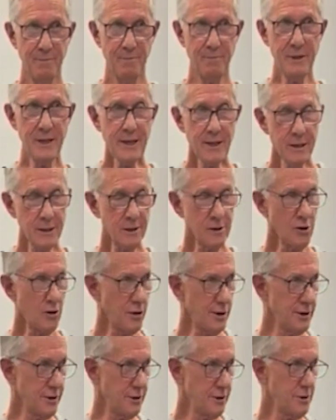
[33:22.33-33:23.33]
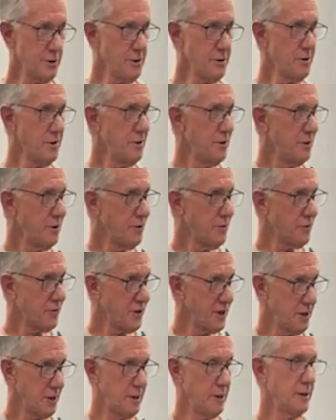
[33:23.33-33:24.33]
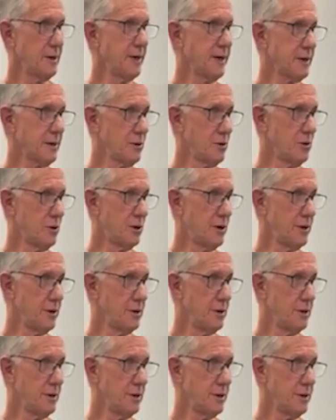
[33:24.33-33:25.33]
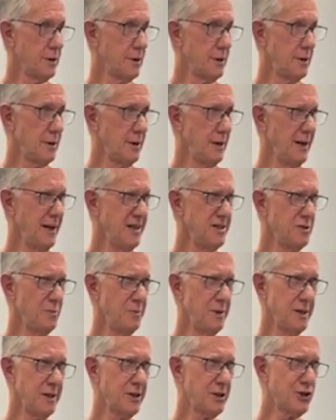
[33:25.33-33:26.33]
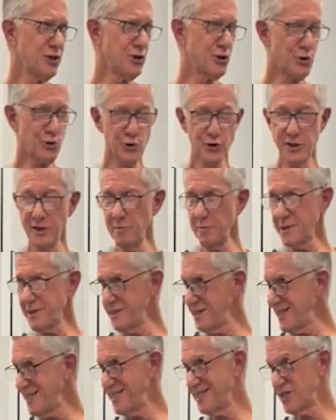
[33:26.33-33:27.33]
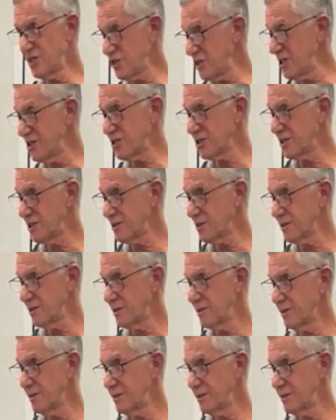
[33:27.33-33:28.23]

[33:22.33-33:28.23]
being a lawyer, thinking like a lawyer, has been extremely consistent